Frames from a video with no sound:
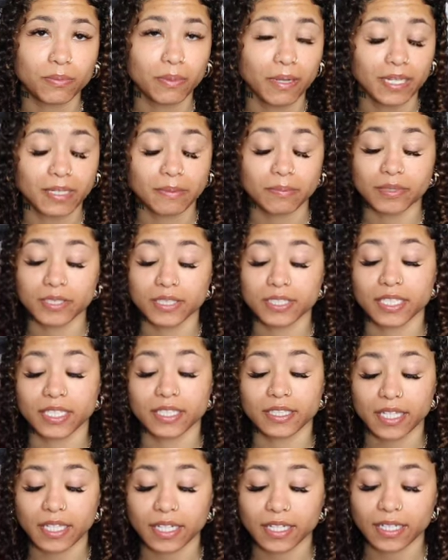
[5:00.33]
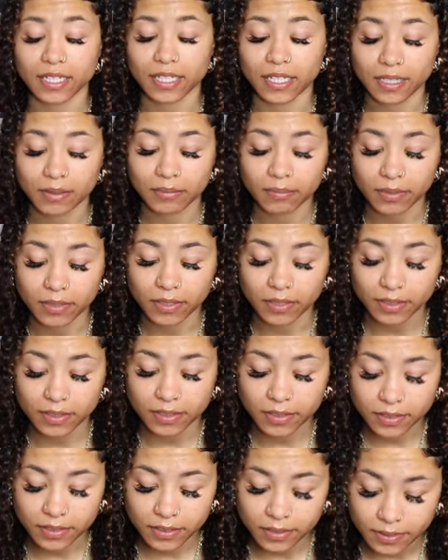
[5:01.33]
probably appreciate that a lot, but
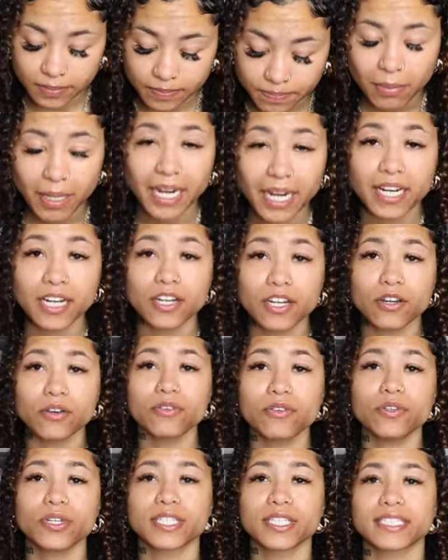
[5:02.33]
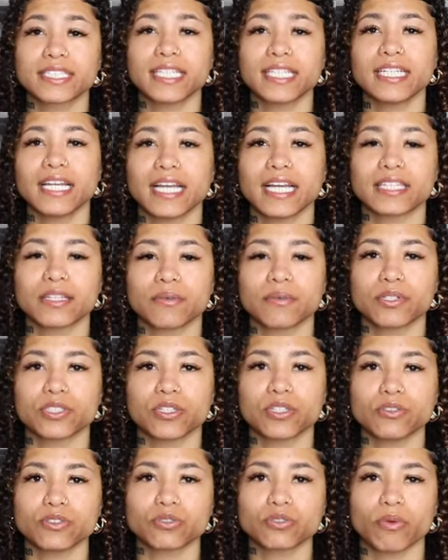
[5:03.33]
I didn't know you could see like the
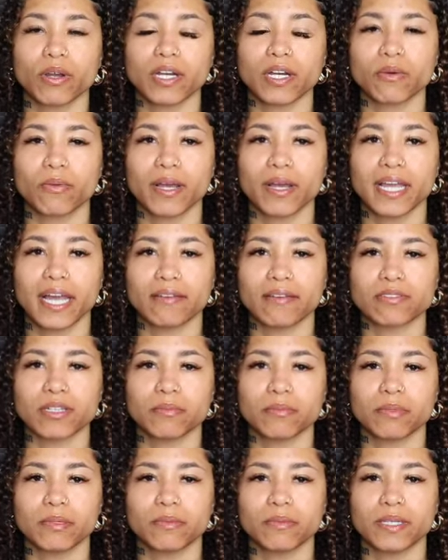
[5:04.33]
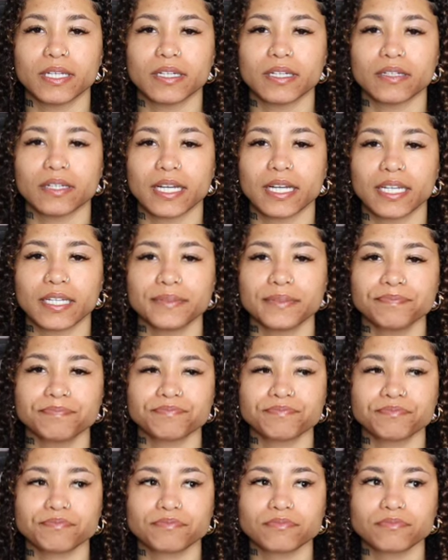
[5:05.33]
results right away after BBL. Like,
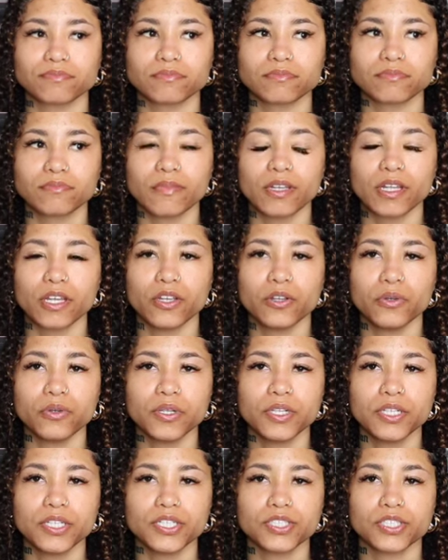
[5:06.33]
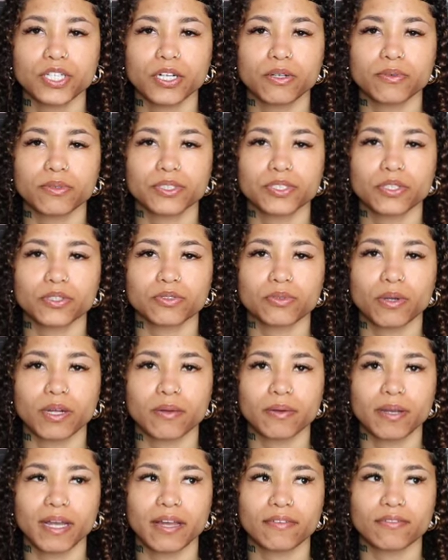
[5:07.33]
you literally saw the results
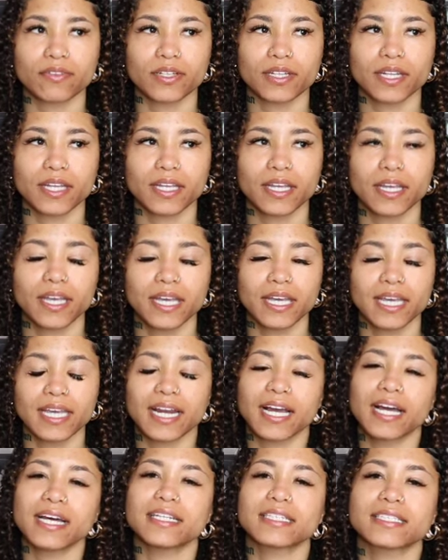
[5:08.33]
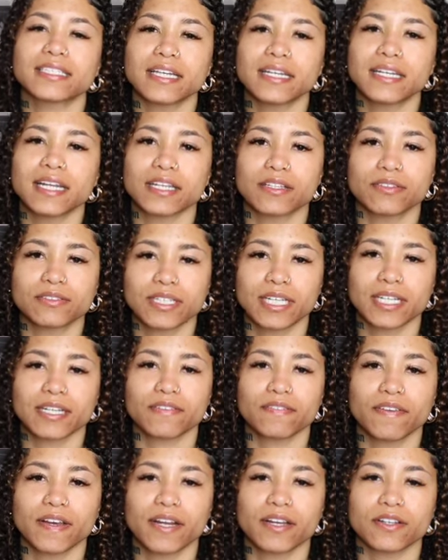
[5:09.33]
right away after, like, and I understand, like, you're
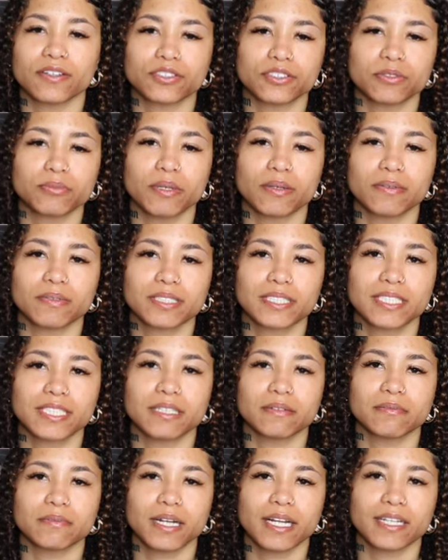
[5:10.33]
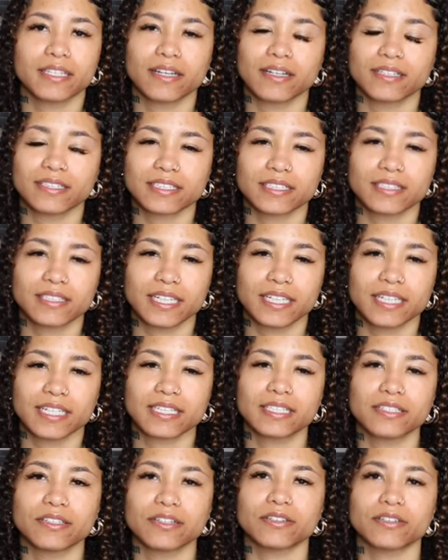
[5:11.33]
taking fat out, you should be able to see it, but I thought it's gonna,
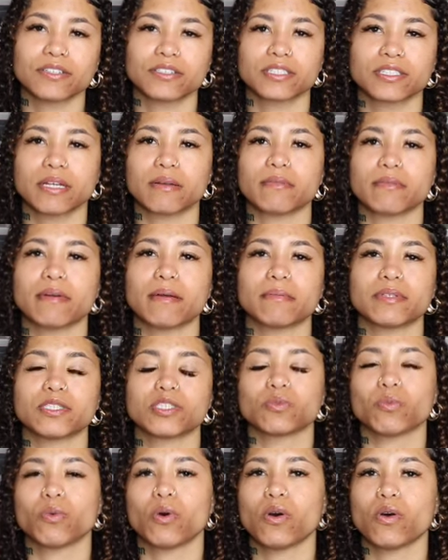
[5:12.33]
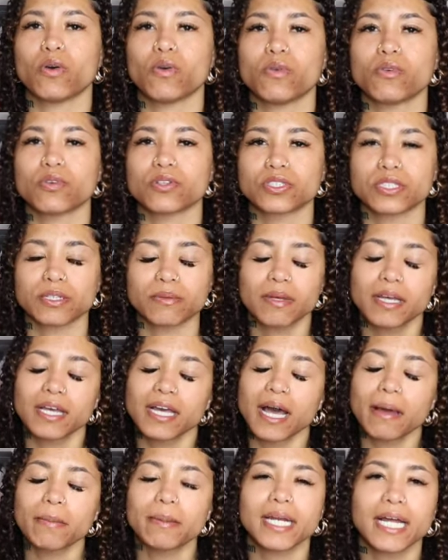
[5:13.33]
like, you know, your stomach might be swole or something.
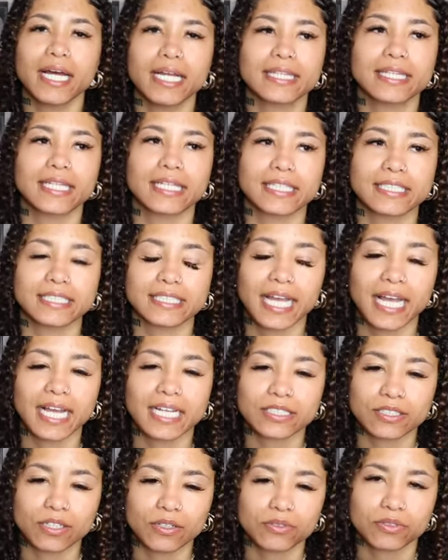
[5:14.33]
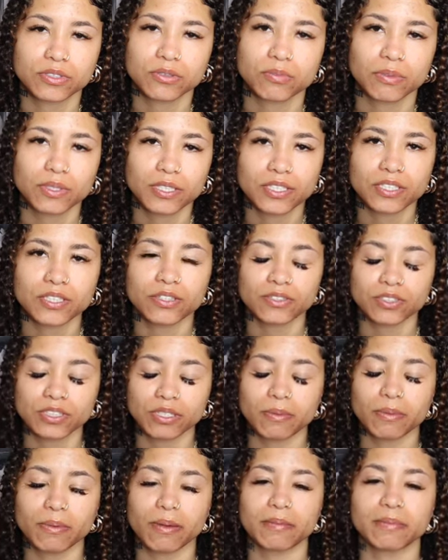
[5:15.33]
I mean, not the exact results, but, you know,
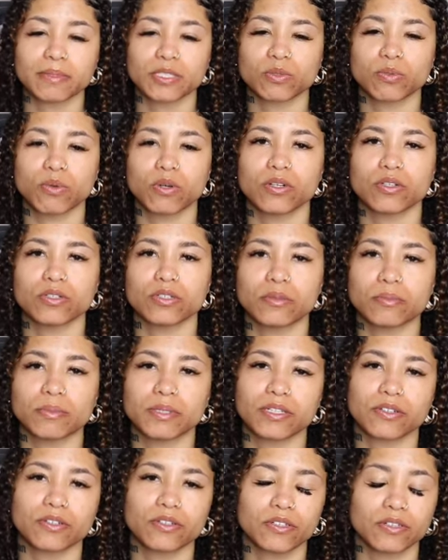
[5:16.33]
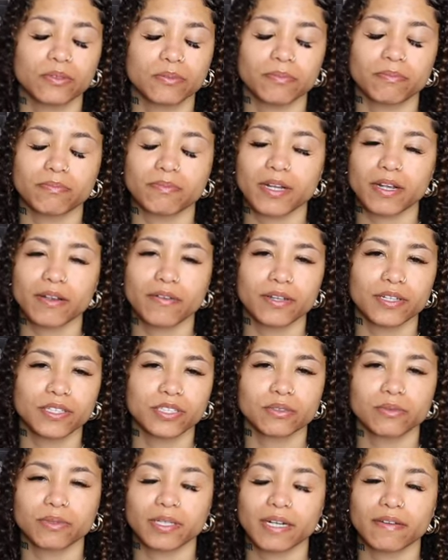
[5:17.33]
stomach might be swole a little bit, or your
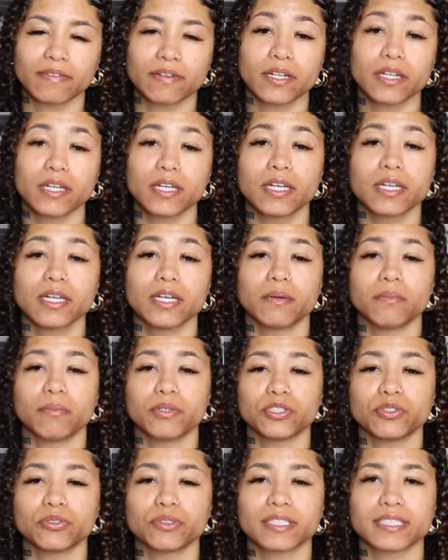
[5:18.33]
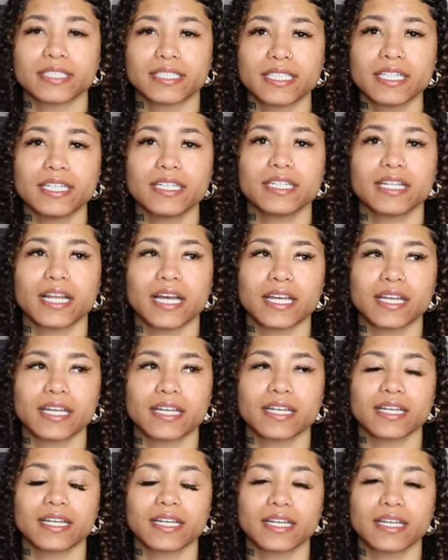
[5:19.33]
areas, whatever, but you could see, like,
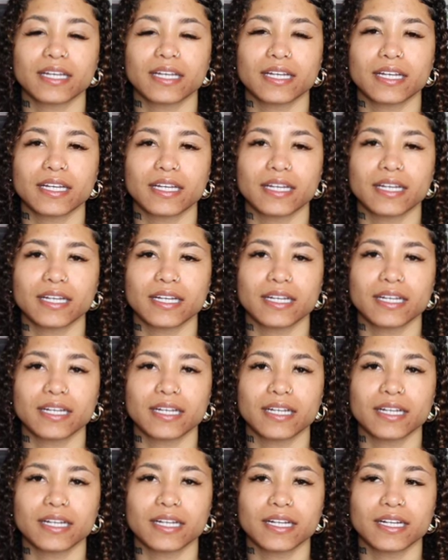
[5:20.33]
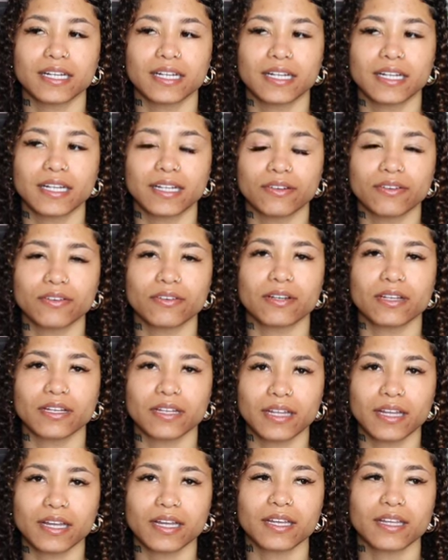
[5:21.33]
literally,
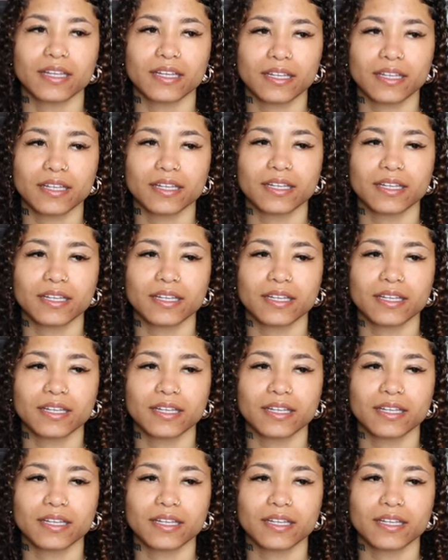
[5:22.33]
like,